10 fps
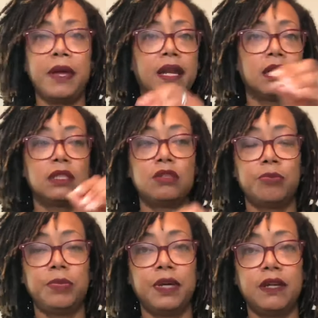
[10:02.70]
add a little
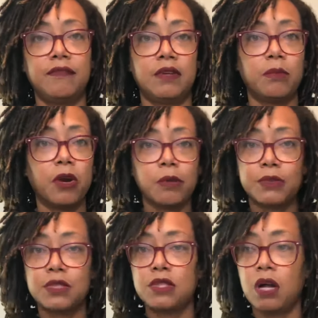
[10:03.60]
bit of the marble
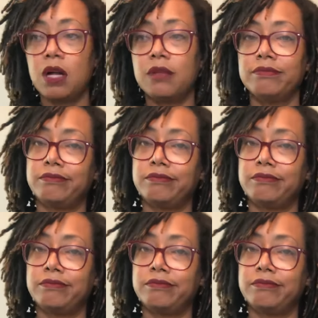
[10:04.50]
salt,